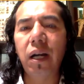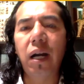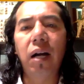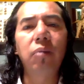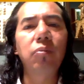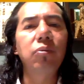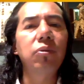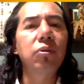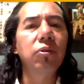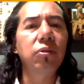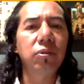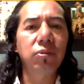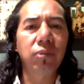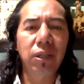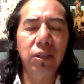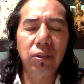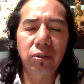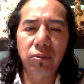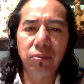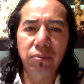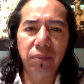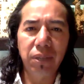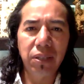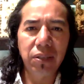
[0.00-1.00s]
I just want
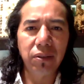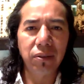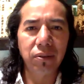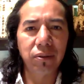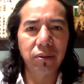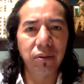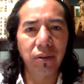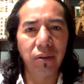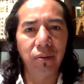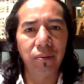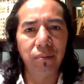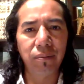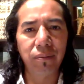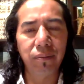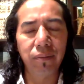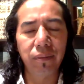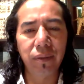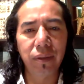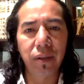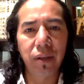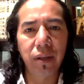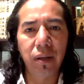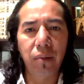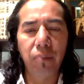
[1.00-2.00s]
to mention, so,
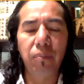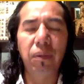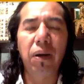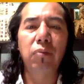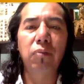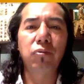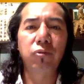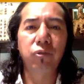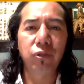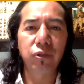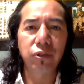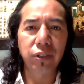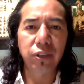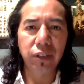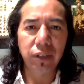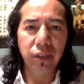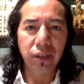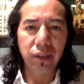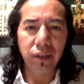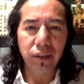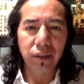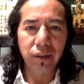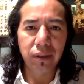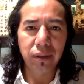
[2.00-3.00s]
Mount Fuji,
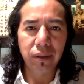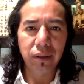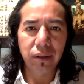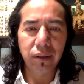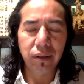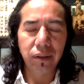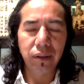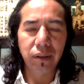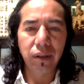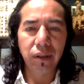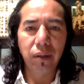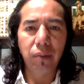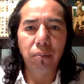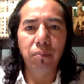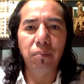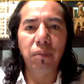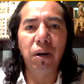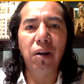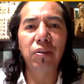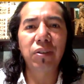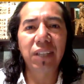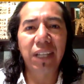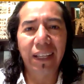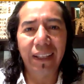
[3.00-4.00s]

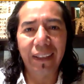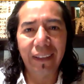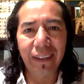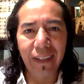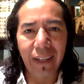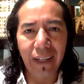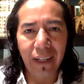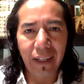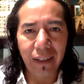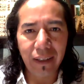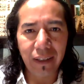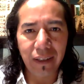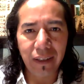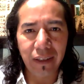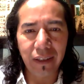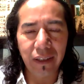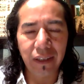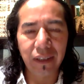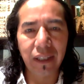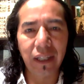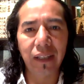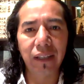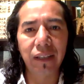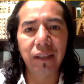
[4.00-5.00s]
Mount Etna in
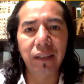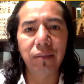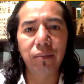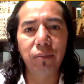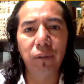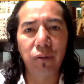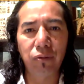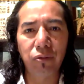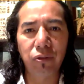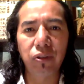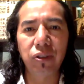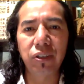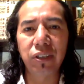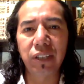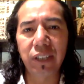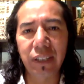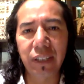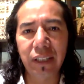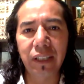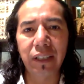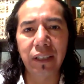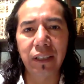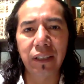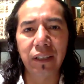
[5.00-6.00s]
Italy, Mount Fuji
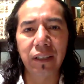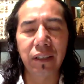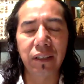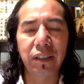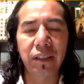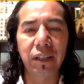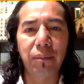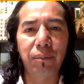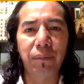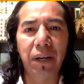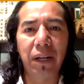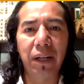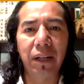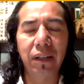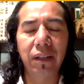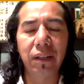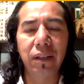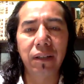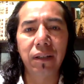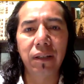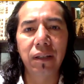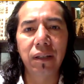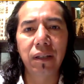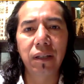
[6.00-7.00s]
in, in Japan,
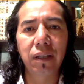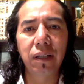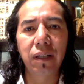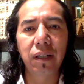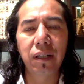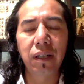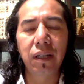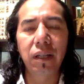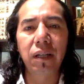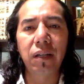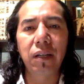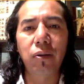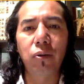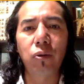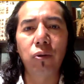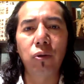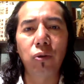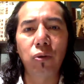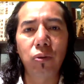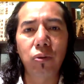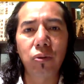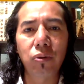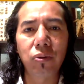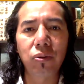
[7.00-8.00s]

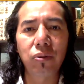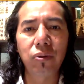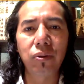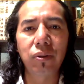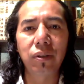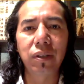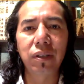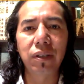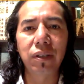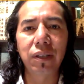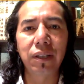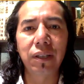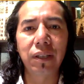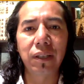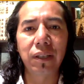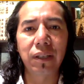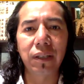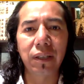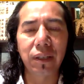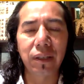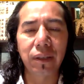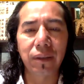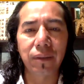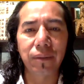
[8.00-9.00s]
Uluru in,
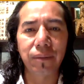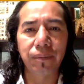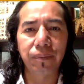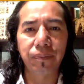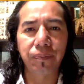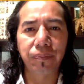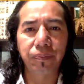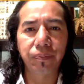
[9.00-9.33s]
um,